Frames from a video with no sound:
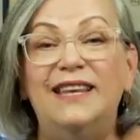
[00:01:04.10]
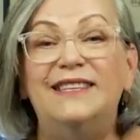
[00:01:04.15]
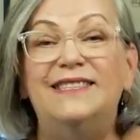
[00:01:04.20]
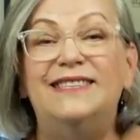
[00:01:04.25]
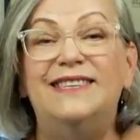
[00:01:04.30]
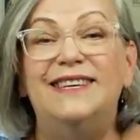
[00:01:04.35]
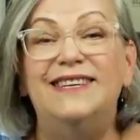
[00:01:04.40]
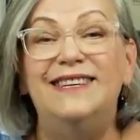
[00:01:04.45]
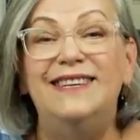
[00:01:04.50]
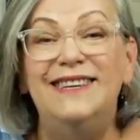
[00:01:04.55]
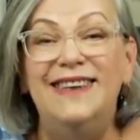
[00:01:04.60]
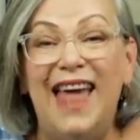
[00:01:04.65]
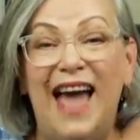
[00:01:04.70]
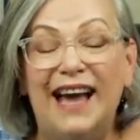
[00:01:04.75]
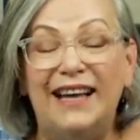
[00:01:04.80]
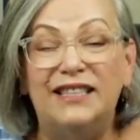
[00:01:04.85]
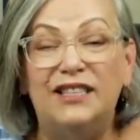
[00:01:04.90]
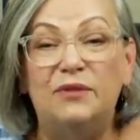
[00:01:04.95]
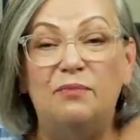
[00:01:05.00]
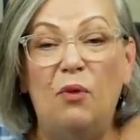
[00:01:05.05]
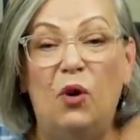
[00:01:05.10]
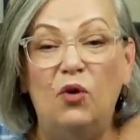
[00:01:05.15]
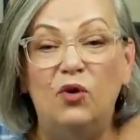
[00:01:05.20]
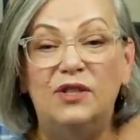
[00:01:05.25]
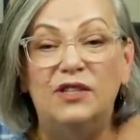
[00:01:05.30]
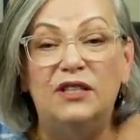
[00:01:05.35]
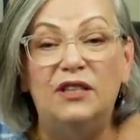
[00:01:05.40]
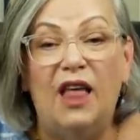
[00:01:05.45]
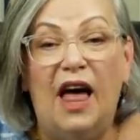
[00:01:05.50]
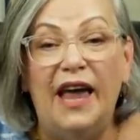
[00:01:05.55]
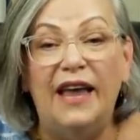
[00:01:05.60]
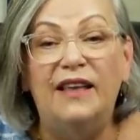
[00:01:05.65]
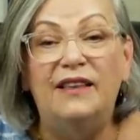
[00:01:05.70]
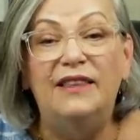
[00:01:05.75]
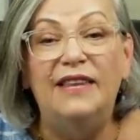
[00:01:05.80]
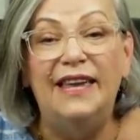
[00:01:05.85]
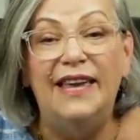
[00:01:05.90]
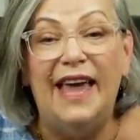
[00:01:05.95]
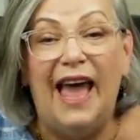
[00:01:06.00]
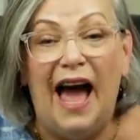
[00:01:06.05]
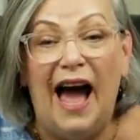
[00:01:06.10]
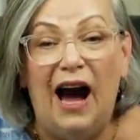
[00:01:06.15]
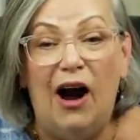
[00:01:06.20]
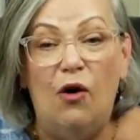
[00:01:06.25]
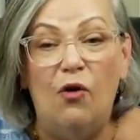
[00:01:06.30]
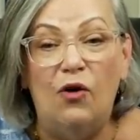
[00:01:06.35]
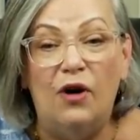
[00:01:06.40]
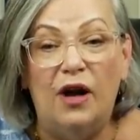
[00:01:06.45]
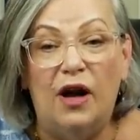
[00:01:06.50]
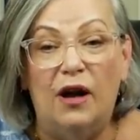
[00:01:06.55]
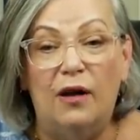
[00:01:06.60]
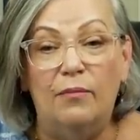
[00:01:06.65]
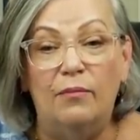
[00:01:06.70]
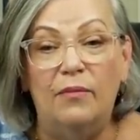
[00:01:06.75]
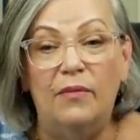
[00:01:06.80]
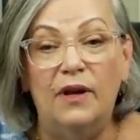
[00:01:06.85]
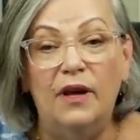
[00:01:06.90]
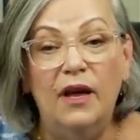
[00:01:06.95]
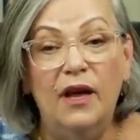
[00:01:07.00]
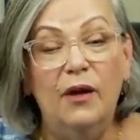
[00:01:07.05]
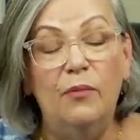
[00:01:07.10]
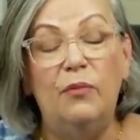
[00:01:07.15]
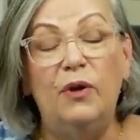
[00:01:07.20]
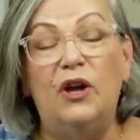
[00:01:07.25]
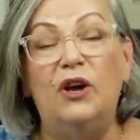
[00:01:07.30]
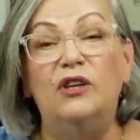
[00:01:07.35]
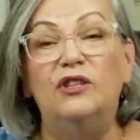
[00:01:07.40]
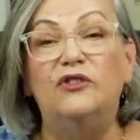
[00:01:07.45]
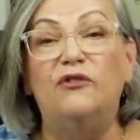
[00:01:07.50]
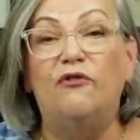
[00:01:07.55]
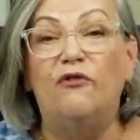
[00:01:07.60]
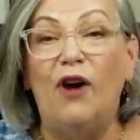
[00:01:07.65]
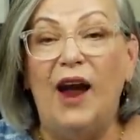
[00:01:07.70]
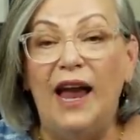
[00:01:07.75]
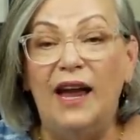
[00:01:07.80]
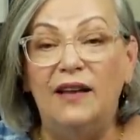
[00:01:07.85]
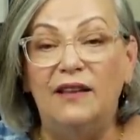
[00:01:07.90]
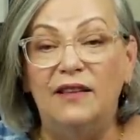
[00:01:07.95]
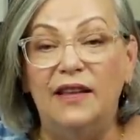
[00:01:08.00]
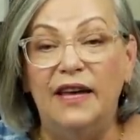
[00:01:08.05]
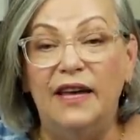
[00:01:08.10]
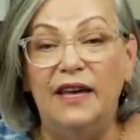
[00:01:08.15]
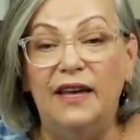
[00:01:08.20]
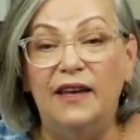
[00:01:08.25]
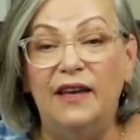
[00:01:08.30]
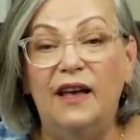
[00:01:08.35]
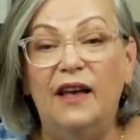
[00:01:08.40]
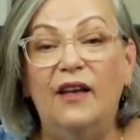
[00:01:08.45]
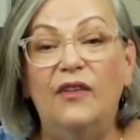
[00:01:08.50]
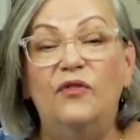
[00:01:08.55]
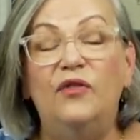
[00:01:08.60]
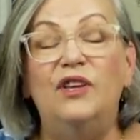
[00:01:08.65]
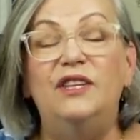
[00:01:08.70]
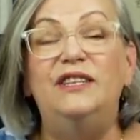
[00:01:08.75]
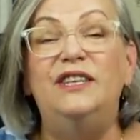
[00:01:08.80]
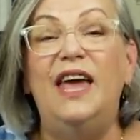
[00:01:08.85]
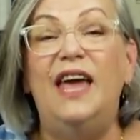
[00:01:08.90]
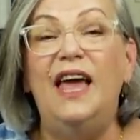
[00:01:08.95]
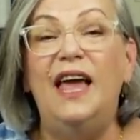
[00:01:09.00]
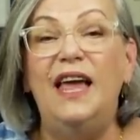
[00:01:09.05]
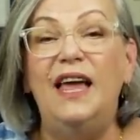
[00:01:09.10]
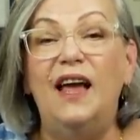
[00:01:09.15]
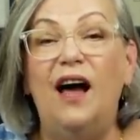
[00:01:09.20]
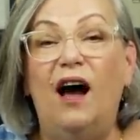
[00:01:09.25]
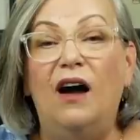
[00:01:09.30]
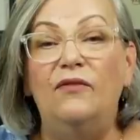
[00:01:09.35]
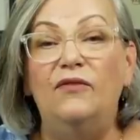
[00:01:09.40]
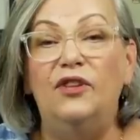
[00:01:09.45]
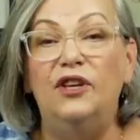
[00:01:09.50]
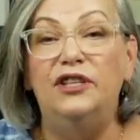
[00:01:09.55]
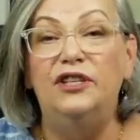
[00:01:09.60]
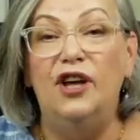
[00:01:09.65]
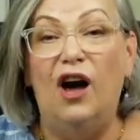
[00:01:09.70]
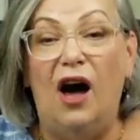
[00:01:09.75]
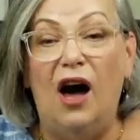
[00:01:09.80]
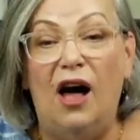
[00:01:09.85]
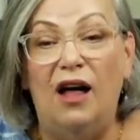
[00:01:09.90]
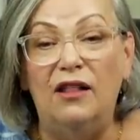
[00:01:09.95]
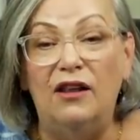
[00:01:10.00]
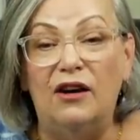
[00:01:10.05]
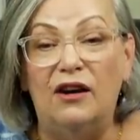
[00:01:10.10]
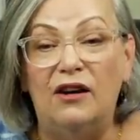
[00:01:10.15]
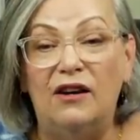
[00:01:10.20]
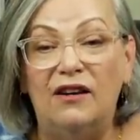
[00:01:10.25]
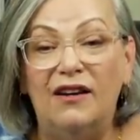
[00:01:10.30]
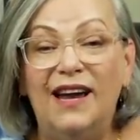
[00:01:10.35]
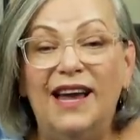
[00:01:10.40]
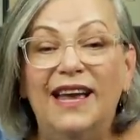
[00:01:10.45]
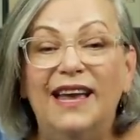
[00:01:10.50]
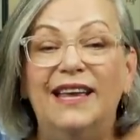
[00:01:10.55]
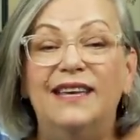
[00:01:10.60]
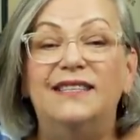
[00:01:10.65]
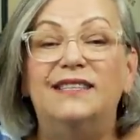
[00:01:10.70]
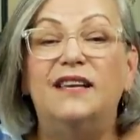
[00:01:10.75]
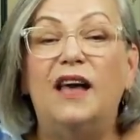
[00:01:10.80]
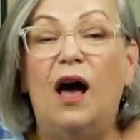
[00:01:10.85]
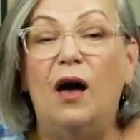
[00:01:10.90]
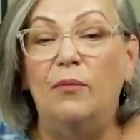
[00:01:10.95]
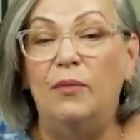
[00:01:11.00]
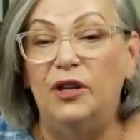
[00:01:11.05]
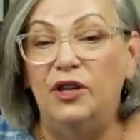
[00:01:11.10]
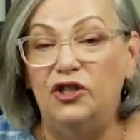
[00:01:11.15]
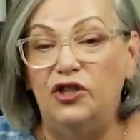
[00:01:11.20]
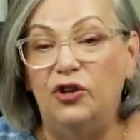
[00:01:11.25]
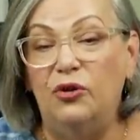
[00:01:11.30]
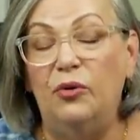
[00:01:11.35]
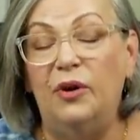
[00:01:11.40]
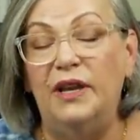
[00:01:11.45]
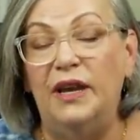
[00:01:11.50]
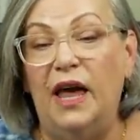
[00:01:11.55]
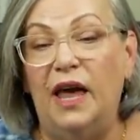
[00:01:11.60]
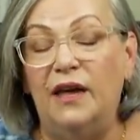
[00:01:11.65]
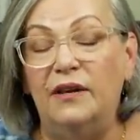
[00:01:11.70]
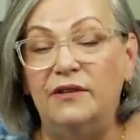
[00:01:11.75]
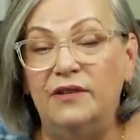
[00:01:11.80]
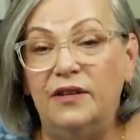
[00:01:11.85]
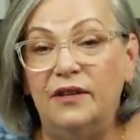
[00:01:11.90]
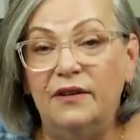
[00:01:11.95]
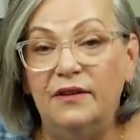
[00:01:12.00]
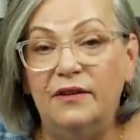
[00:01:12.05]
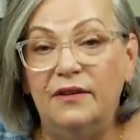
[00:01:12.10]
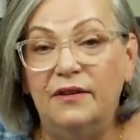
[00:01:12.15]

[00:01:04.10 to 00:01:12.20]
is the next most likely outcome. Because frankly, the day of the dollar is coming to an end.